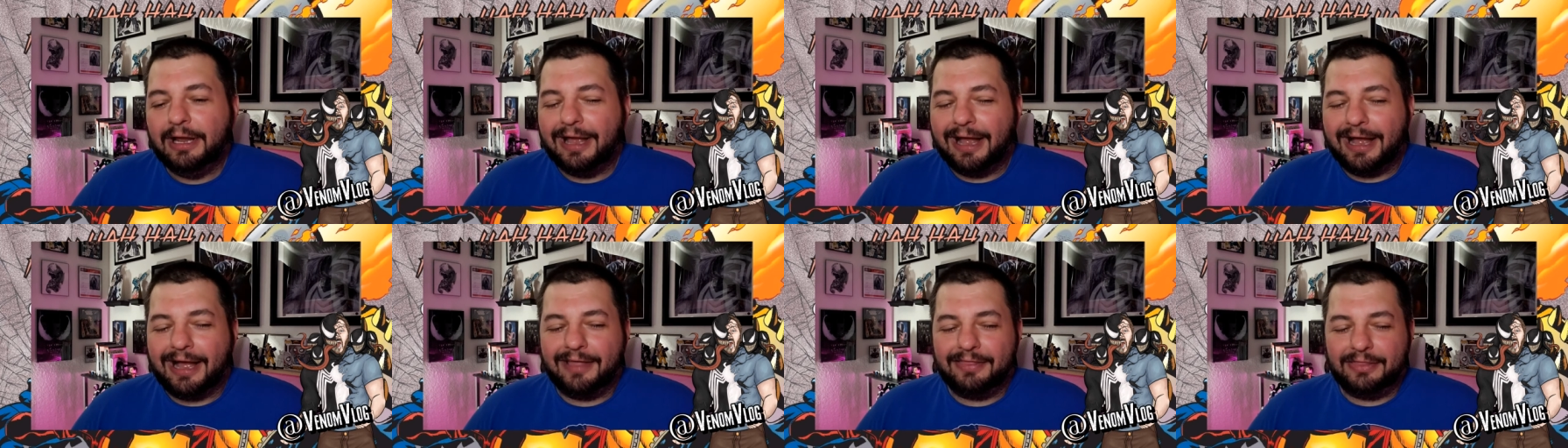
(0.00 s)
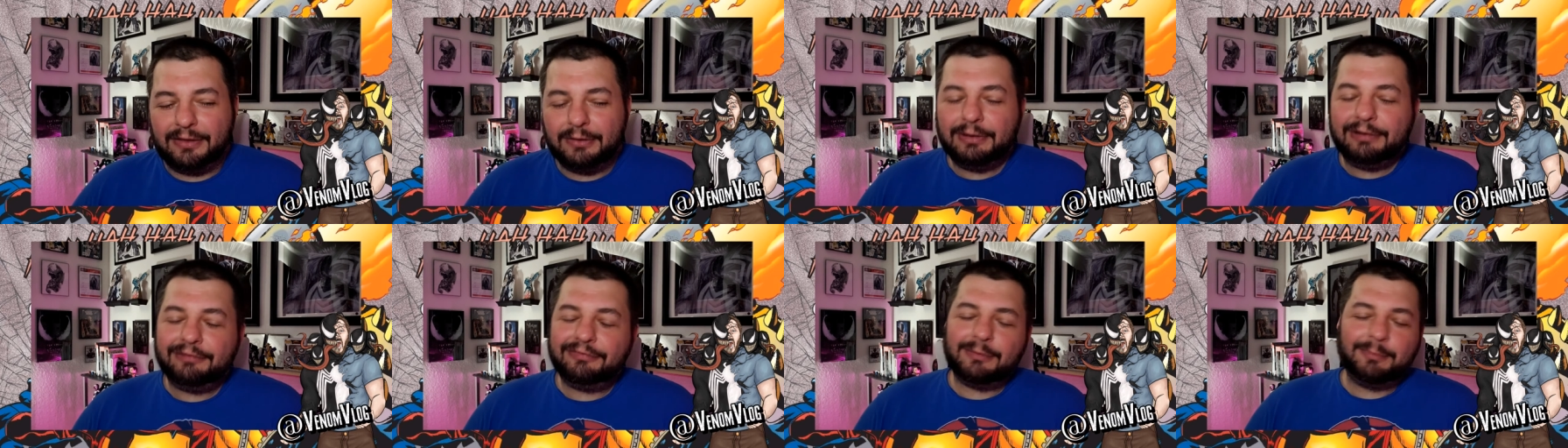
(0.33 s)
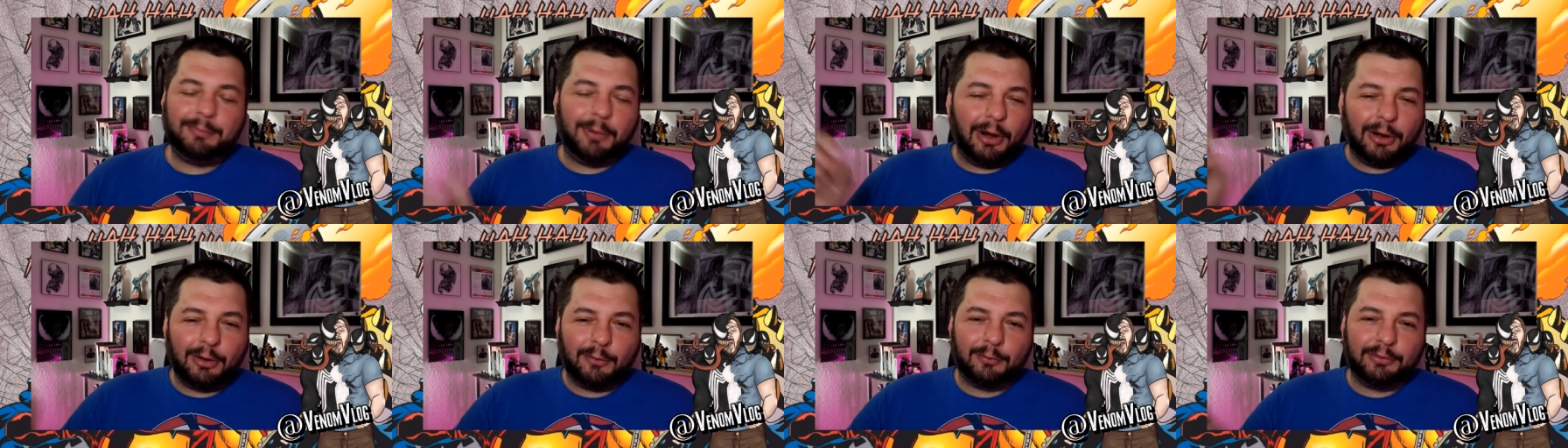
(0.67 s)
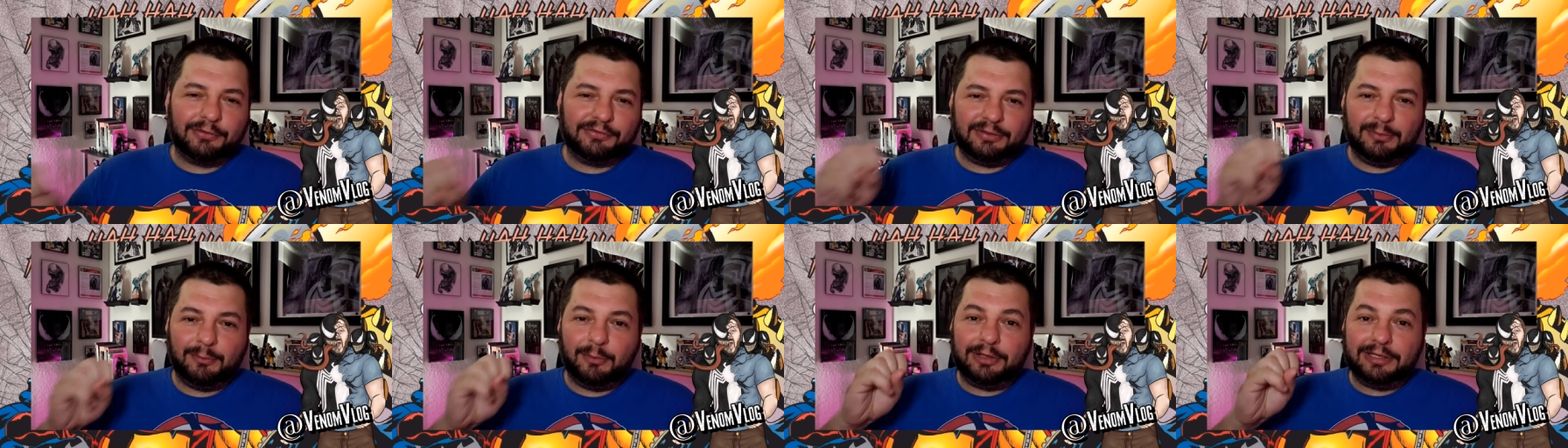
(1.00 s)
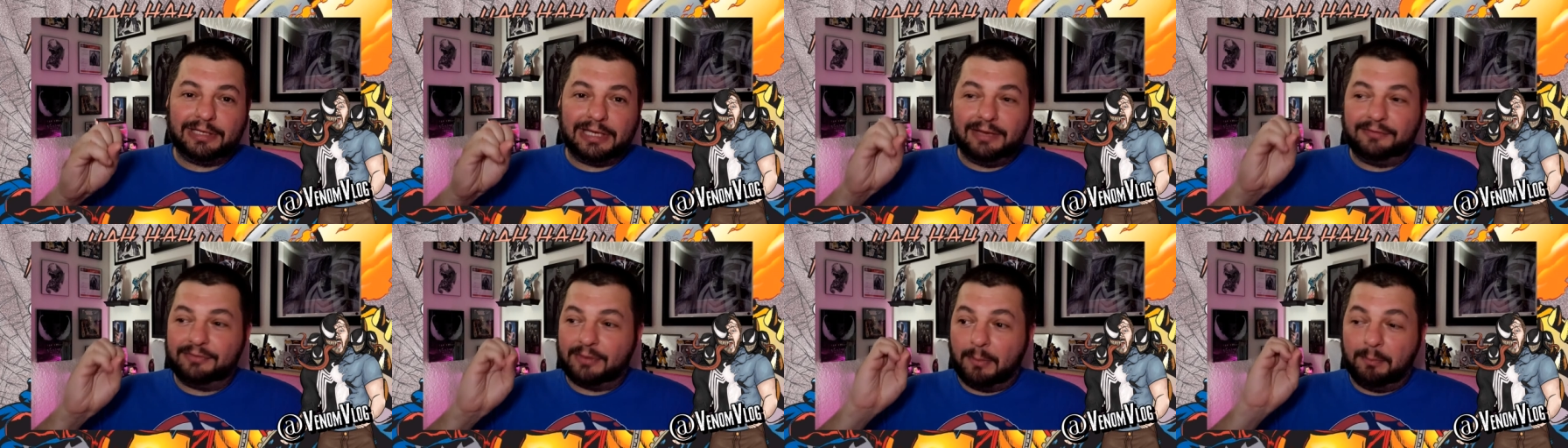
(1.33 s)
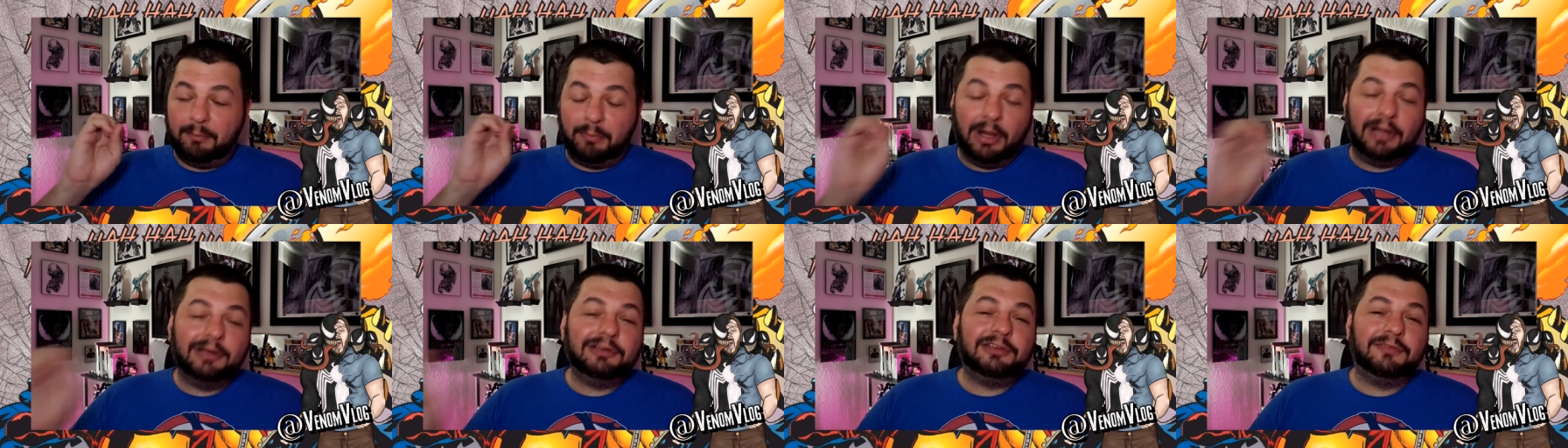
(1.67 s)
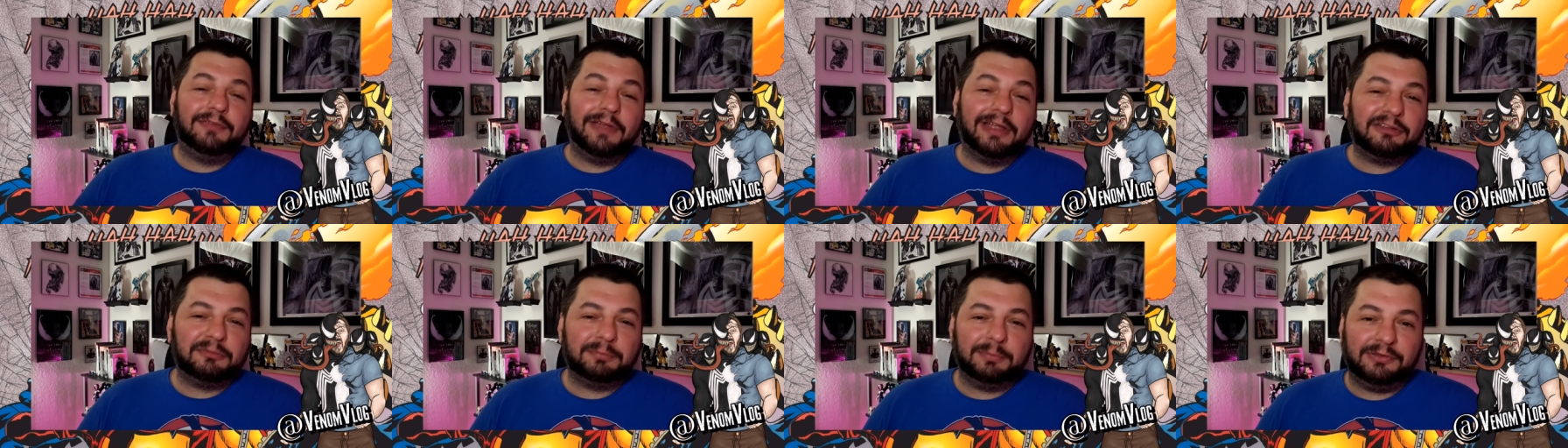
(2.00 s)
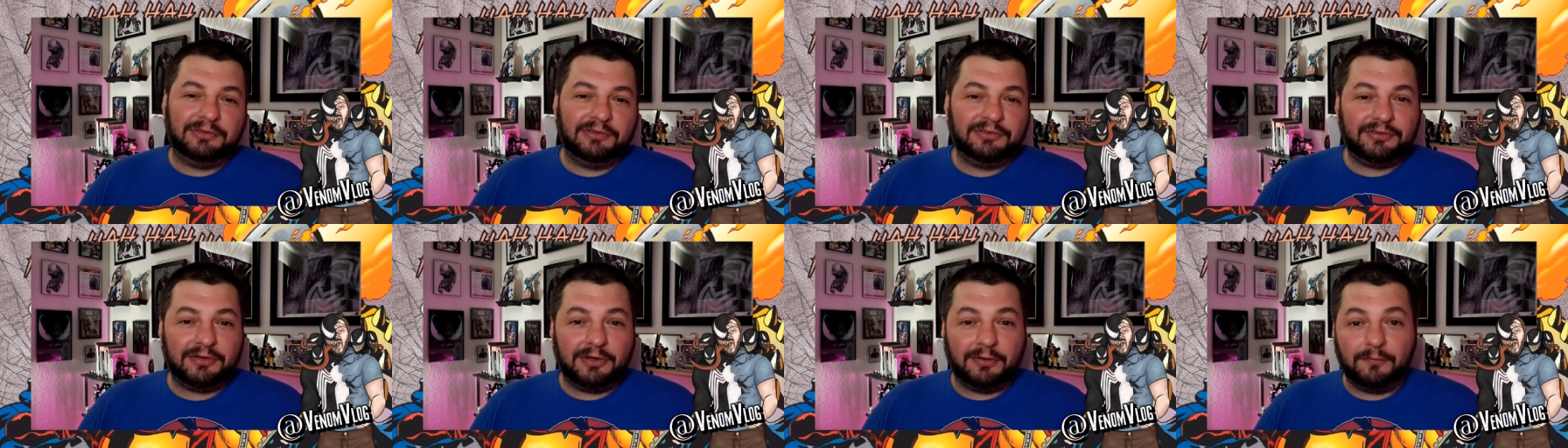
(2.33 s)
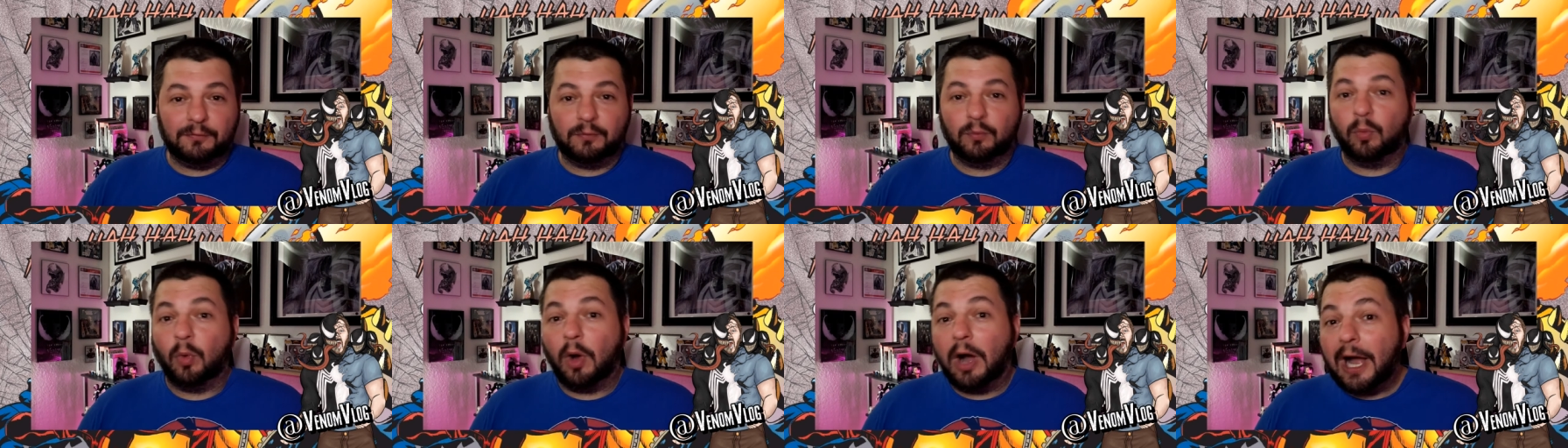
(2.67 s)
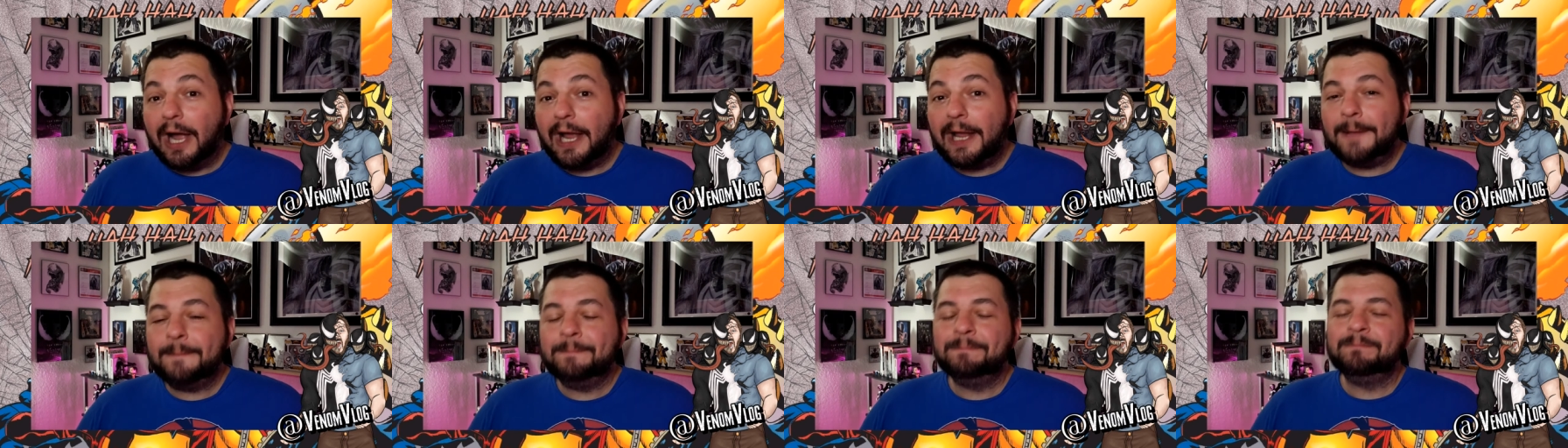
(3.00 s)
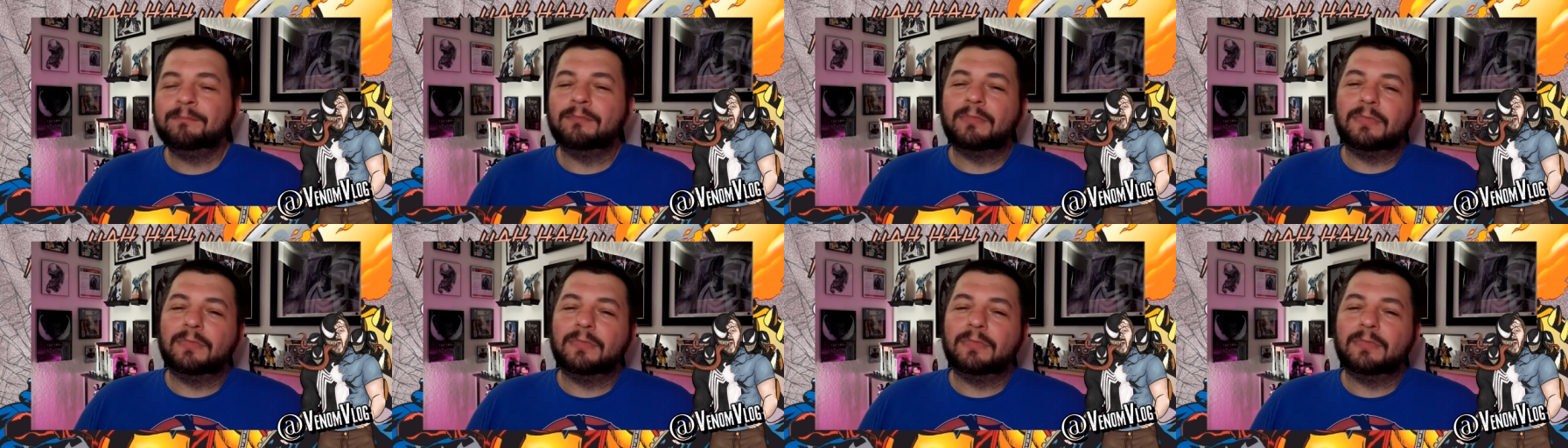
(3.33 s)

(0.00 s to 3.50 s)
Uh, there is a part where someone gives a bunch of exposition of why